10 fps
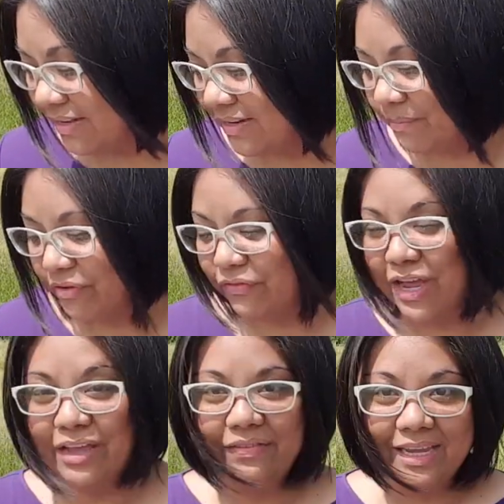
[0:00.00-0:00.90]
number
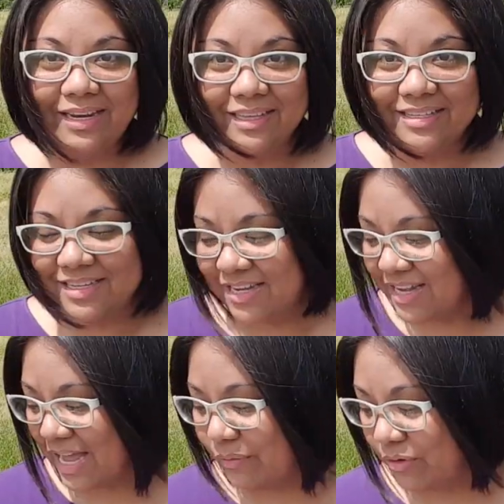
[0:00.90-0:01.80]
5 EDT,
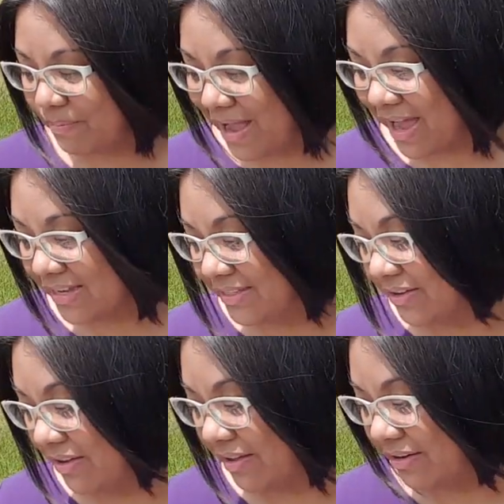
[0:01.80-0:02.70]
I would pass
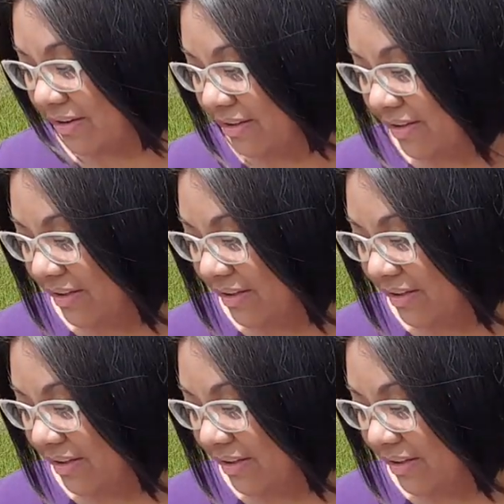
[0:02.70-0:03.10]
on